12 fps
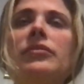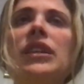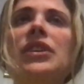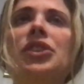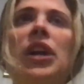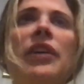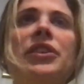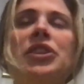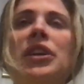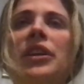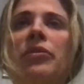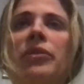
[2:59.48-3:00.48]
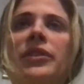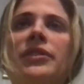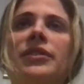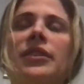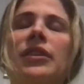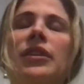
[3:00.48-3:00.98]
challenge anyone's
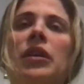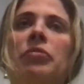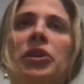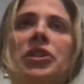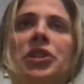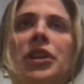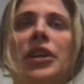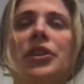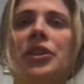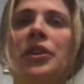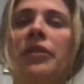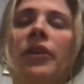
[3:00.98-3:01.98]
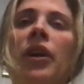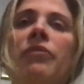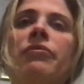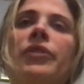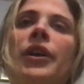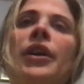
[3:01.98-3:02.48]
appreciation of
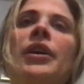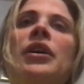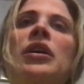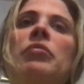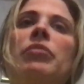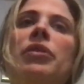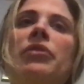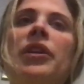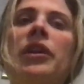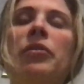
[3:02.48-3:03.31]
comfort, but really,